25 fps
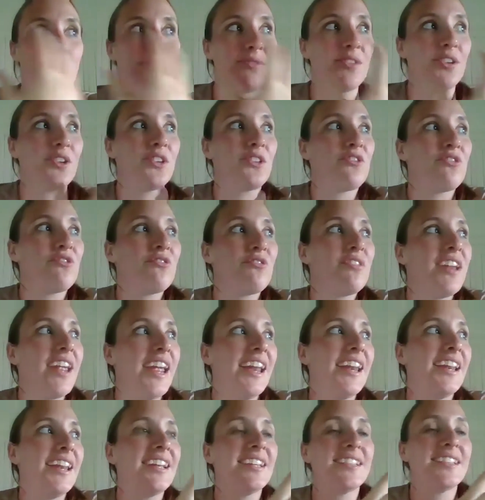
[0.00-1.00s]
they're
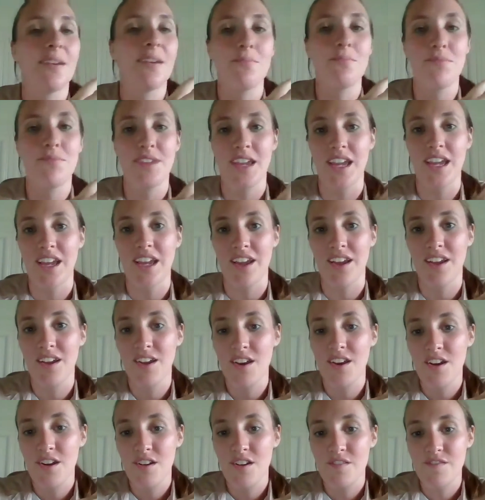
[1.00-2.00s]
creating something
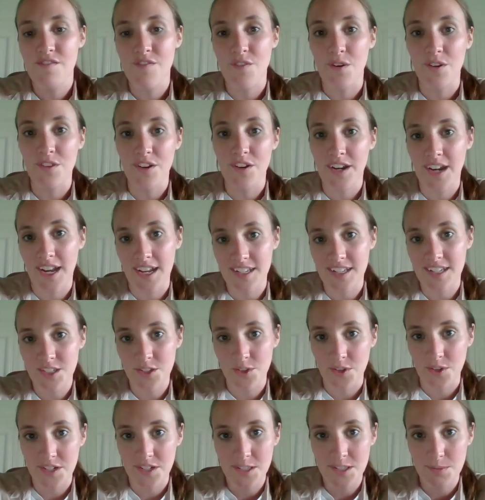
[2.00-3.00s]
for their guests
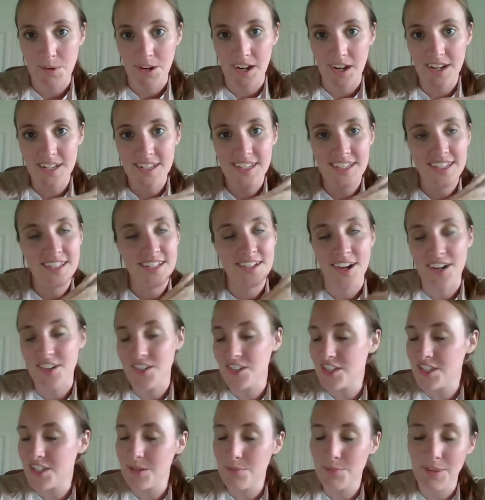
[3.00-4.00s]
to experience. It's not
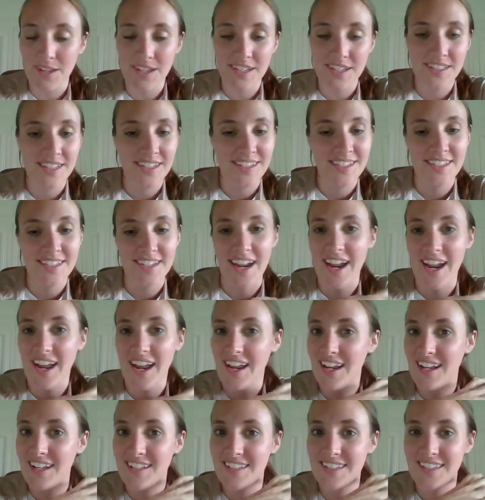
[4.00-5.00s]
just a place to stay.